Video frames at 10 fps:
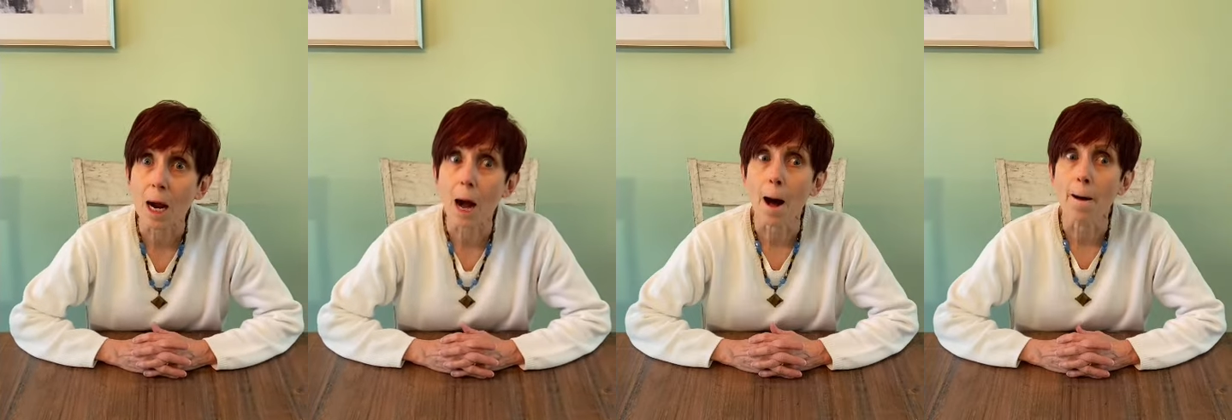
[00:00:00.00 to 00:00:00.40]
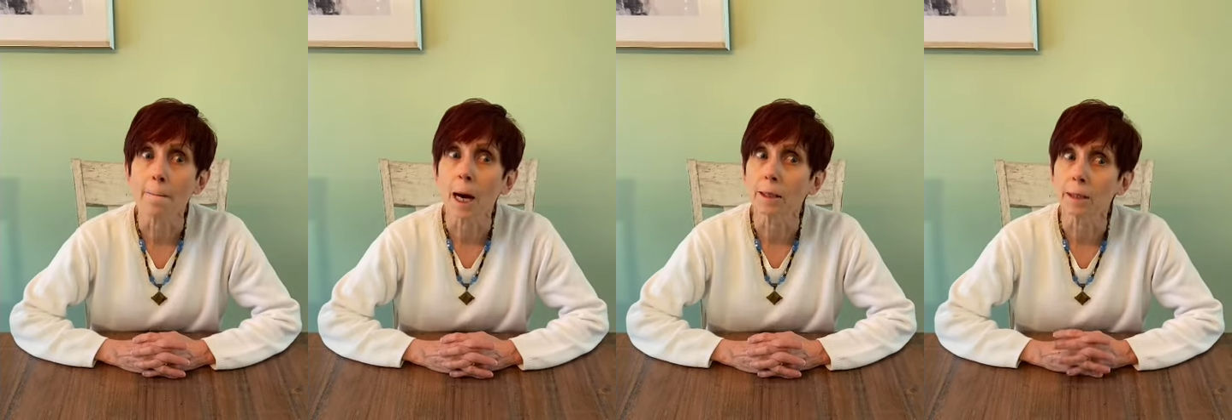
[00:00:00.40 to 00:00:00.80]
um,
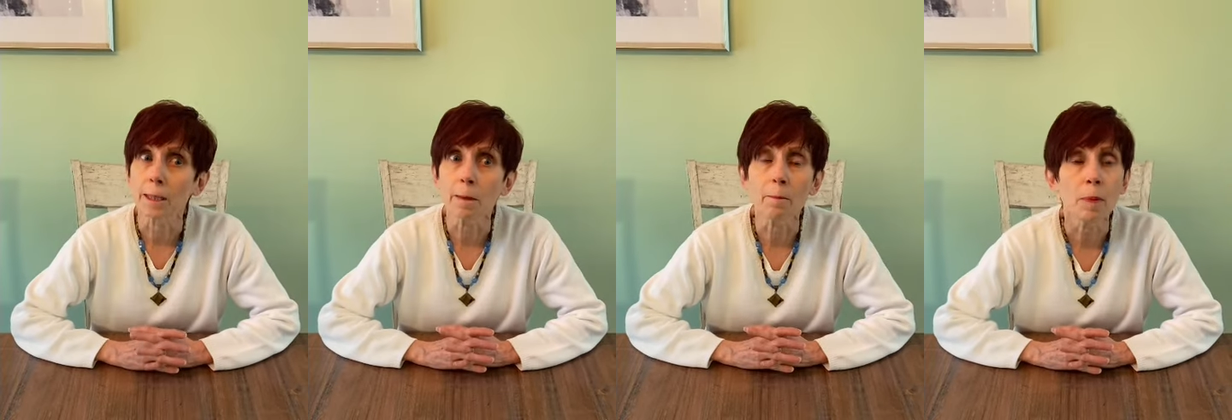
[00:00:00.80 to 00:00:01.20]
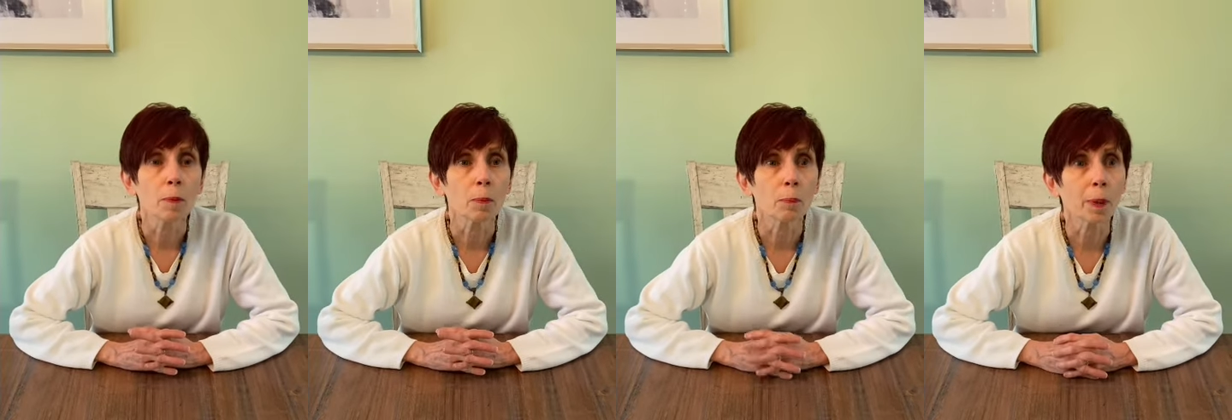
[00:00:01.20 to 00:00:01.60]
hunting them,
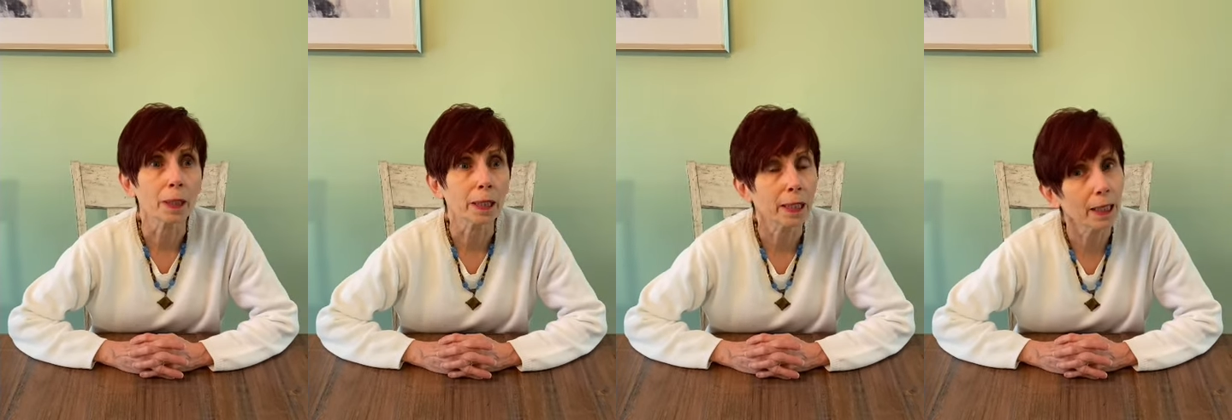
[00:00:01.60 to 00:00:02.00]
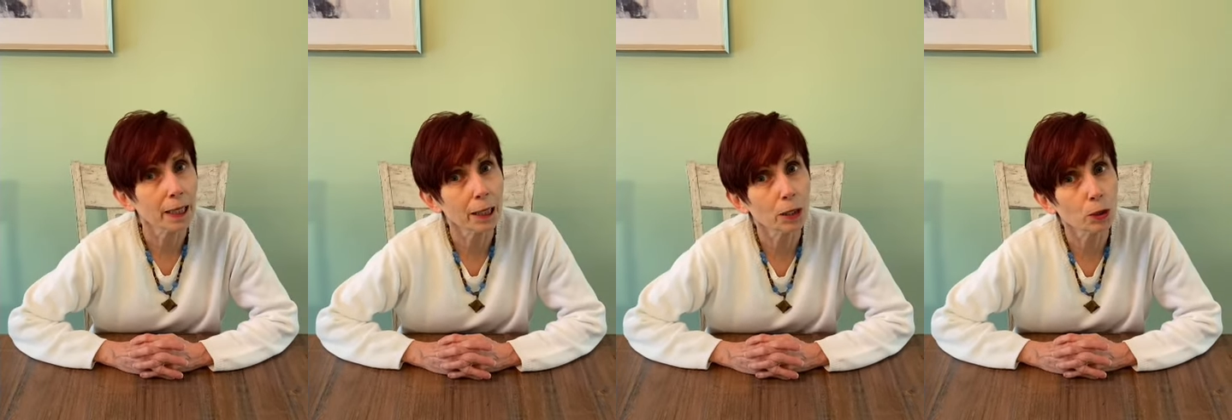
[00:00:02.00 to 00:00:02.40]
but
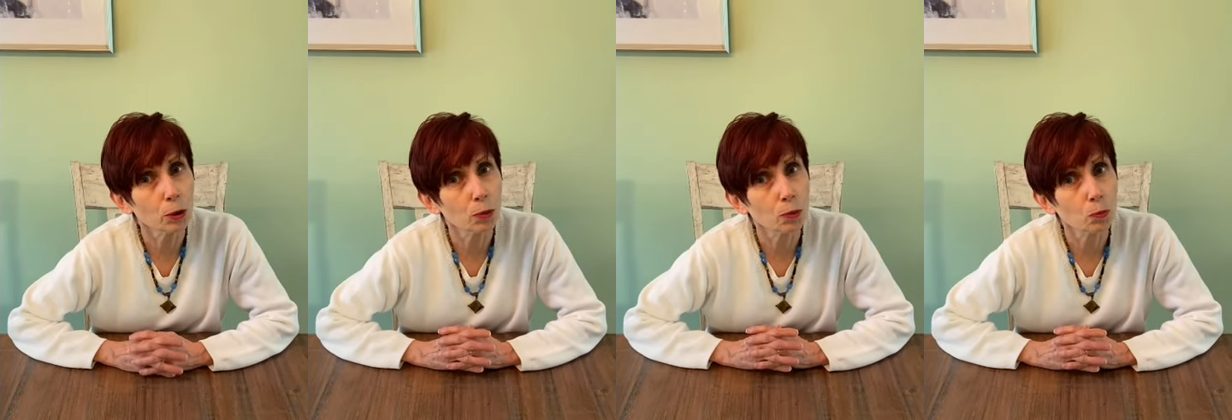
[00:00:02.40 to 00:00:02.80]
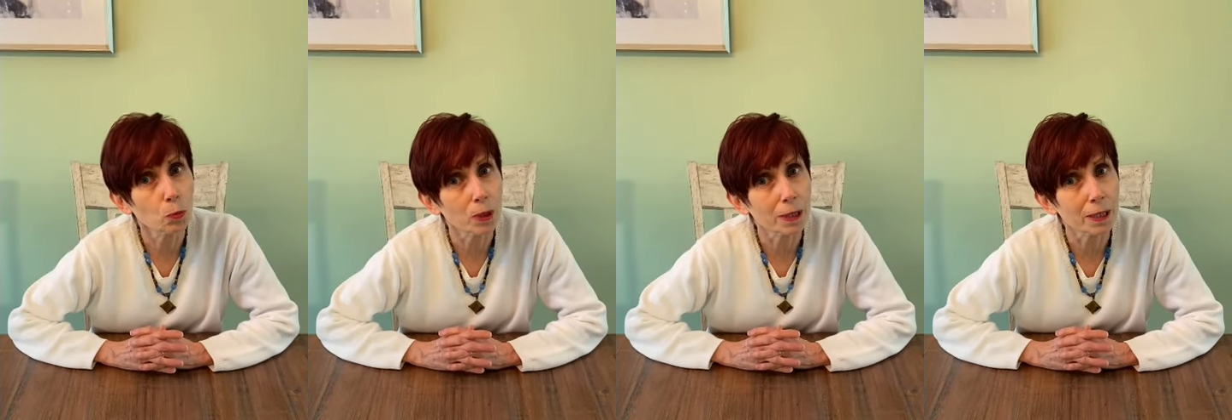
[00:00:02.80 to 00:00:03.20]
he
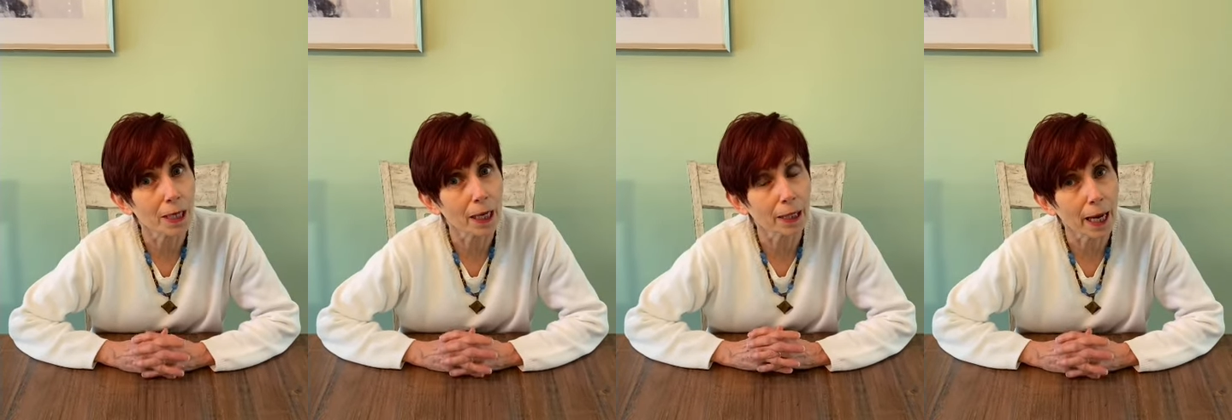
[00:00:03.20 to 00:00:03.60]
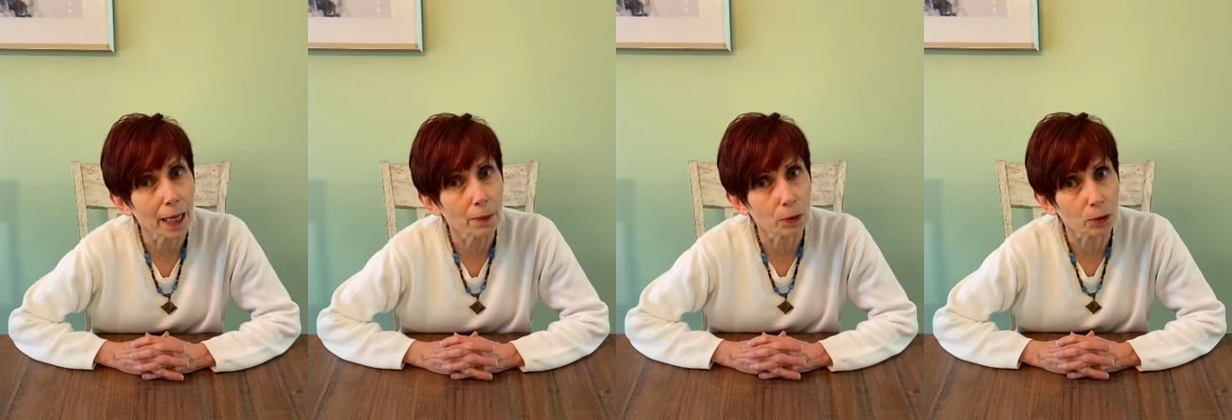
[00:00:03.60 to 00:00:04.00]
was not
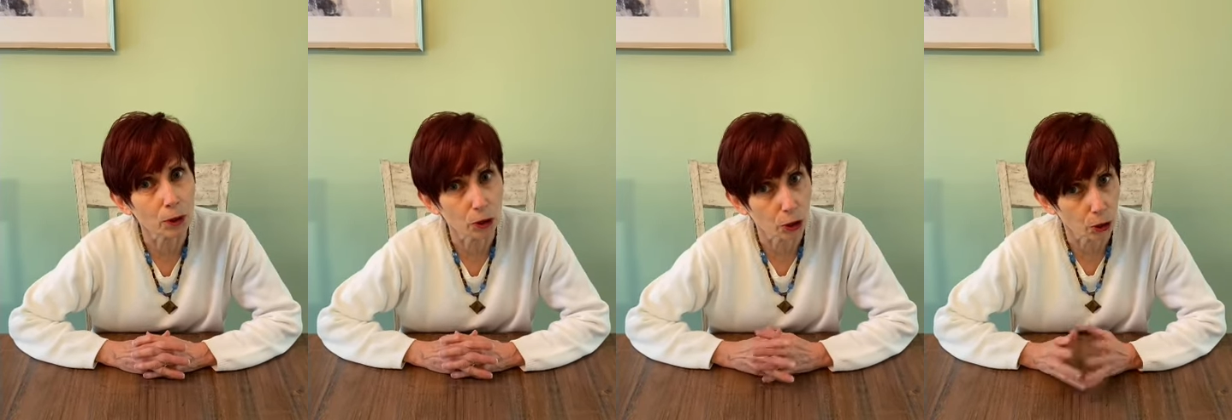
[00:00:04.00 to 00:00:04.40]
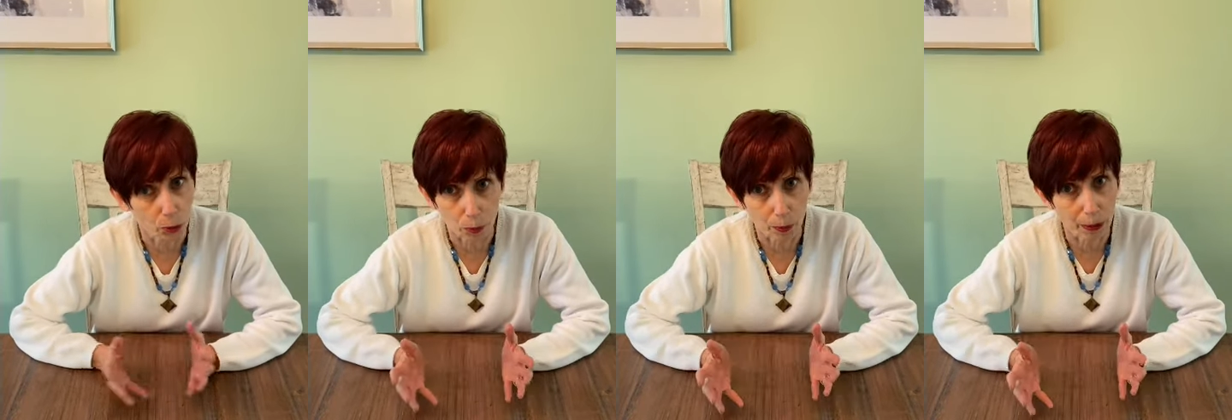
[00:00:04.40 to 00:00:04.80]
able to.
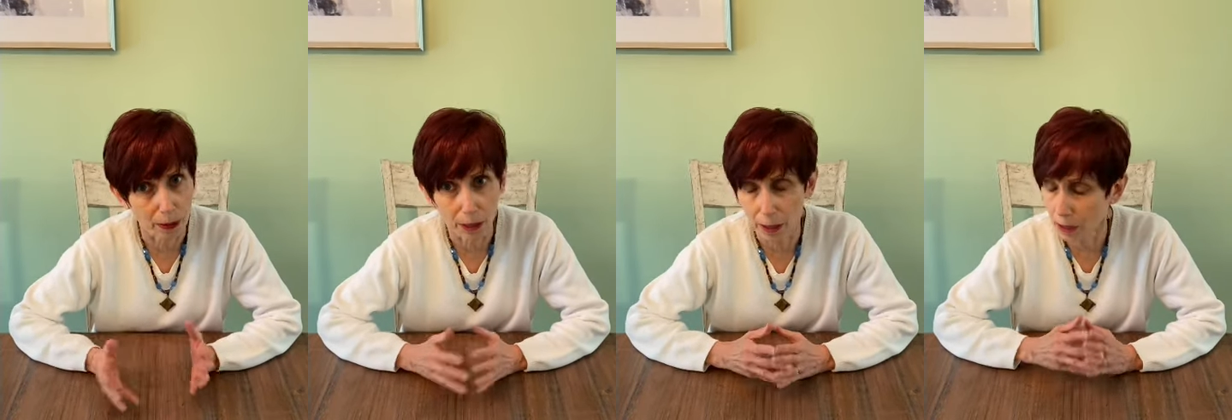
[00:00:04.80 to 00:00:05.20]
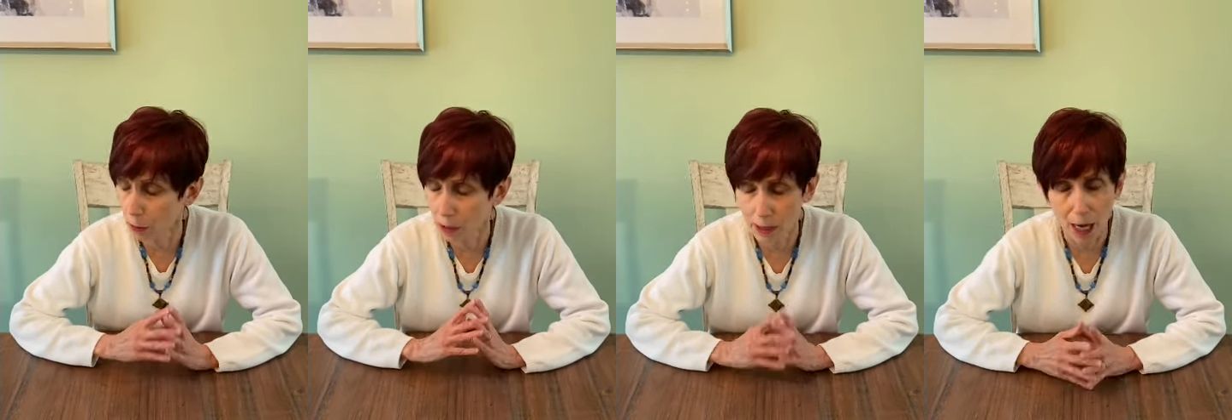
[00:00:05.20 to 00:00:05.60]
He, he
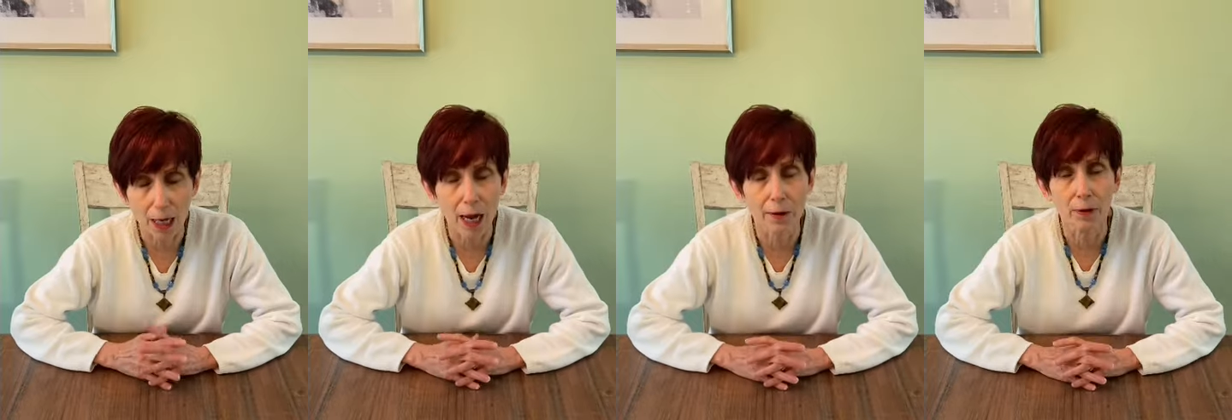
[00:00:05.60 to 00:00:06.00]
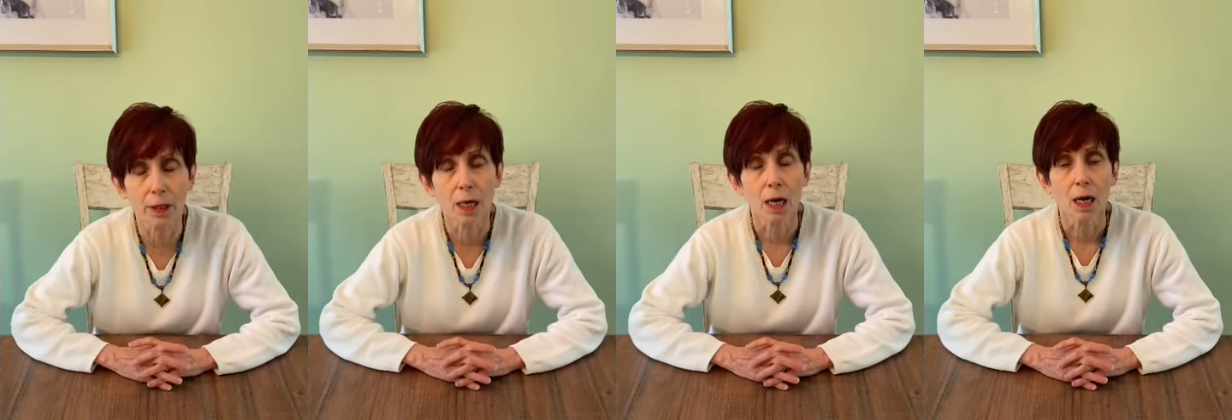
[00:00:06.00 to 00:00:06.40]
was not having,
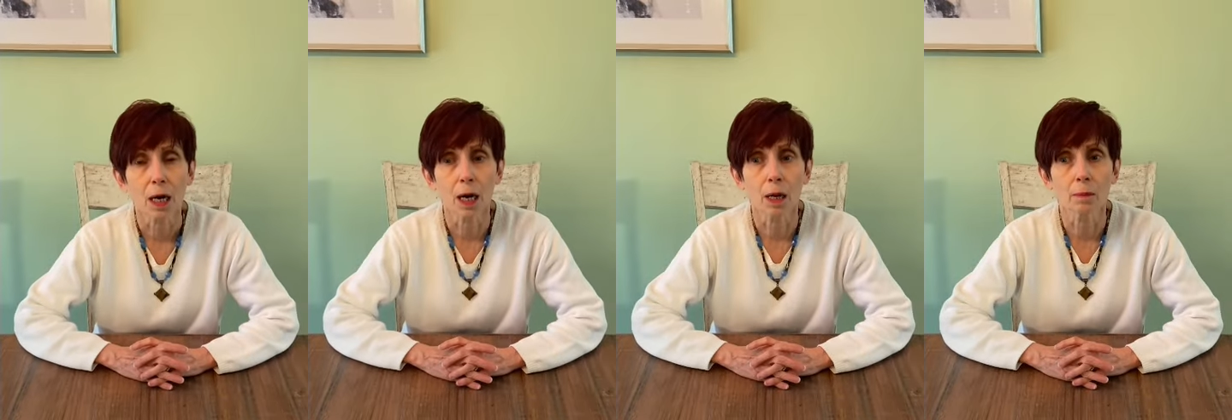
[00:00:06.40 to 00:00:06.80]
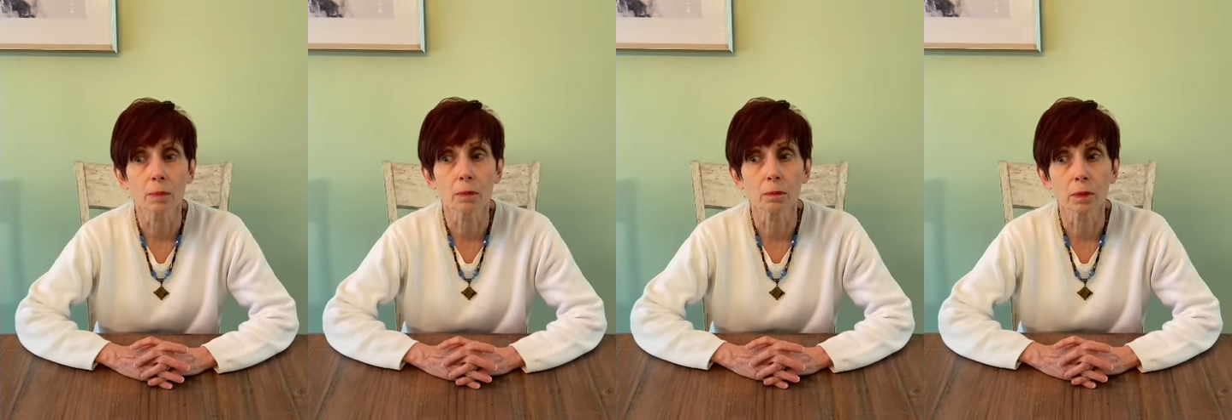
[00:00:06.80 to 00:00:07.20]
um,
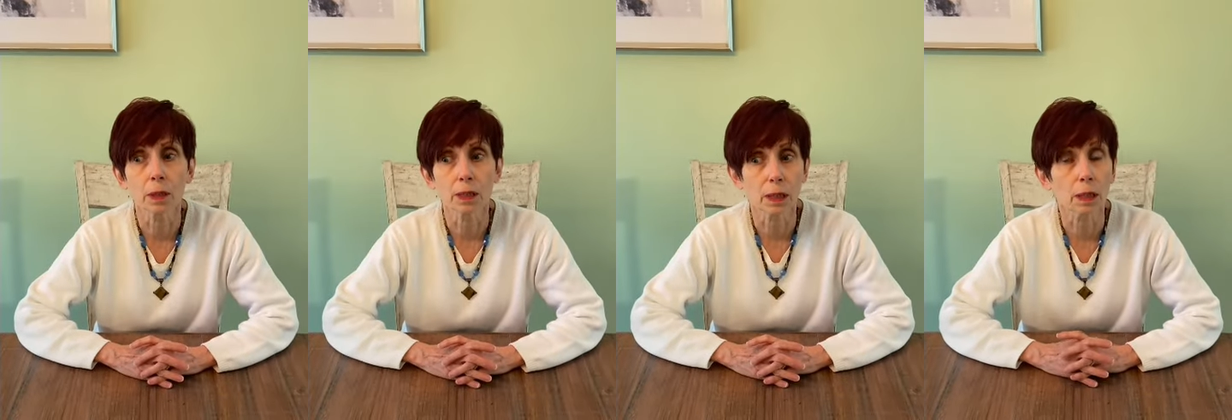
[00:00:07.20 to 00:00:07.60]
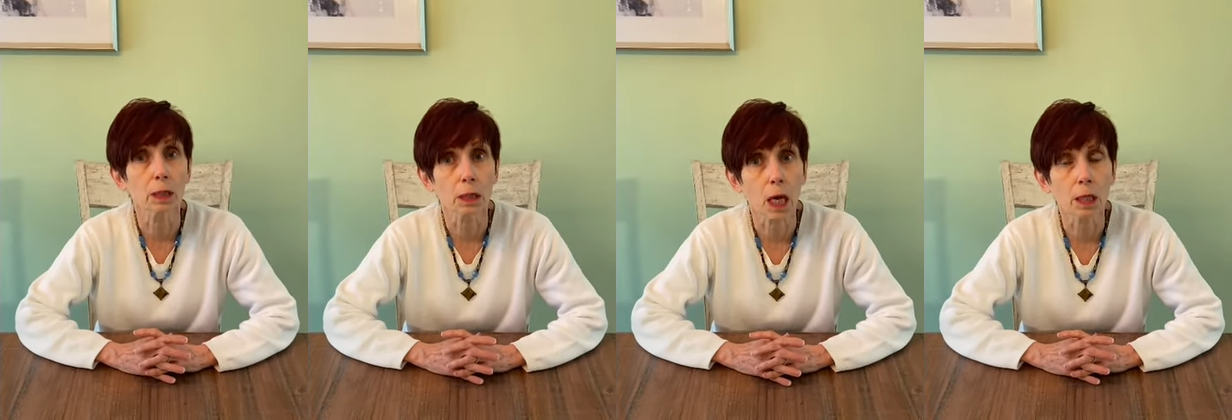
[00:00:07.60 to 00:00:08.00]
they said
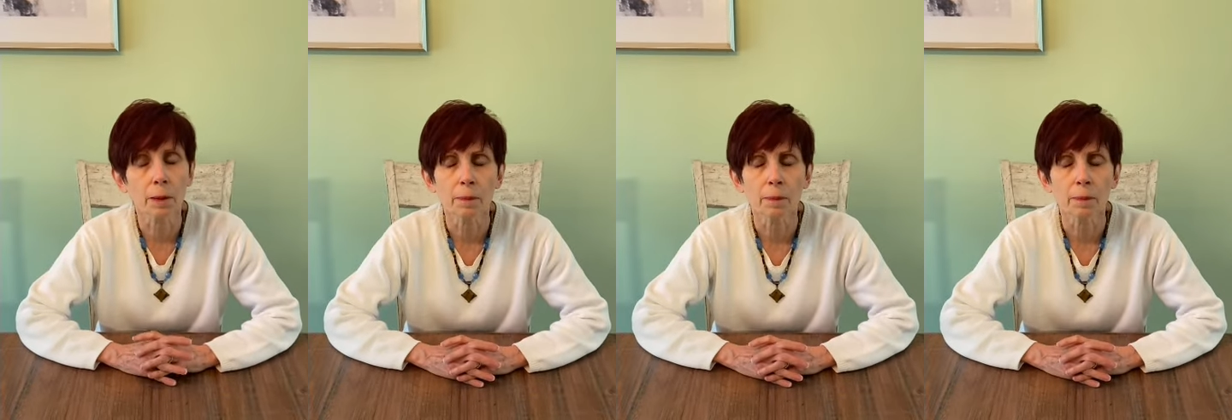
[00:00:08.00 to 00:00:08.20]
luck.